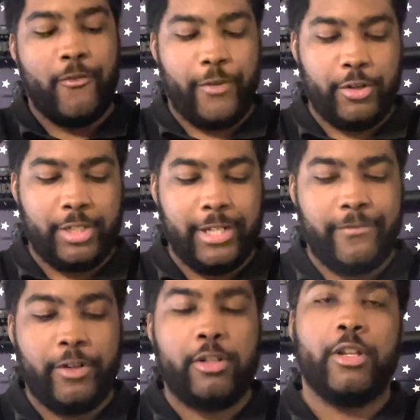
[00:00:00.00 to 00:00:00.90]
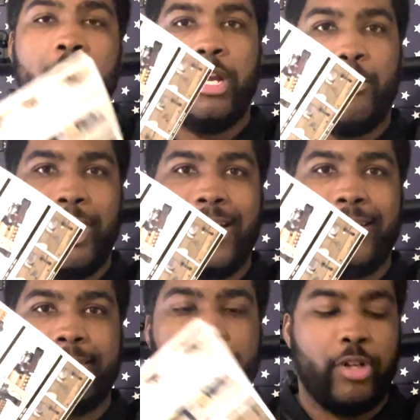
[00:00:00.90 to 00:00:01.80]
first thing first, we got the
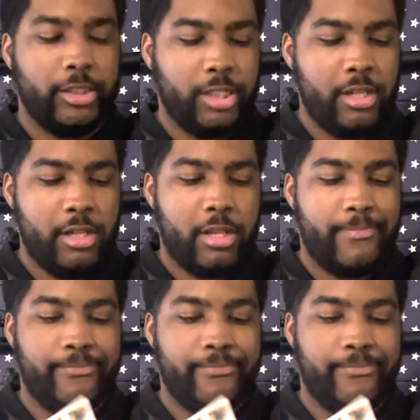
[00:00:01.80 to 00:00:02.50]
instructions.